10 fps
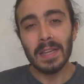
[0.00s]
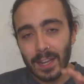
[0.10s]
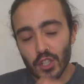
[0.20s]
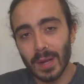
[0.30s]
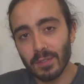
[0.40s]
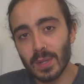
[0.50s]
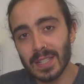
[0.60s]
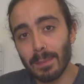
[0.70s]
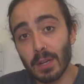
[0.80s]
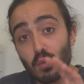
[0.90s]
Next, you have to
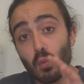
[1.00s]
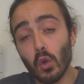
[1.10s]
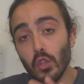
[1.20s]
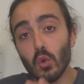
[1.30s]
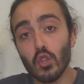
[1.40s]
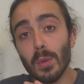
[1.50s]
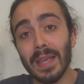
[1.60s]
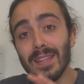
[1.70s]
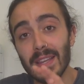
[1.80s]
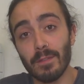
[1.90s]
establish what you're
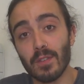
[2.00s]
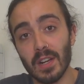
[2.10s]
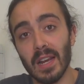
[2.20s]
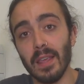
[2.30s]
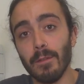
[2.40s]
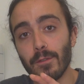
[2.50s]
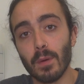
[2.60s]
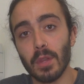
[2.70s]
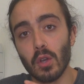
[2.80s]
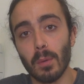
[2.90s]
doing differently
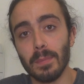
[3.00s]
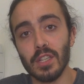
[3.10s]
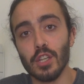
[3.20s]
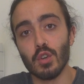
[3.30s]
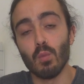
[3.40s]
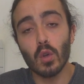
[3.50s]
from the competition.